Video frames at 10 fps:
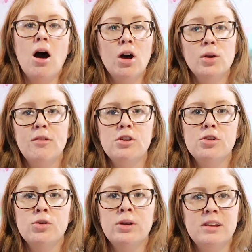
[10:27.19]
All you have to
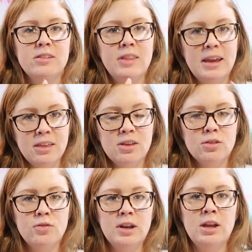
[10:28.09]
do is like
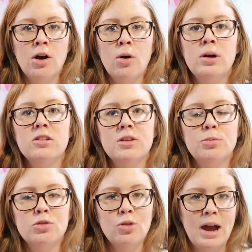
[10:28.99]
this video,
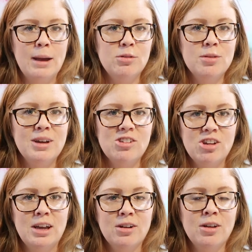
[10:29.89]
subscribe to my
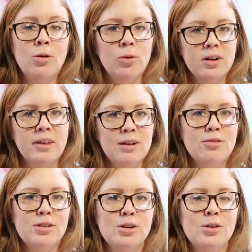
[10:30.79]
channel, Work
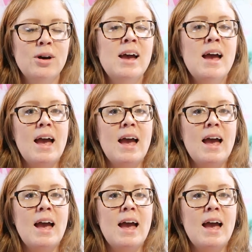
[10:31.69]
Life Glue,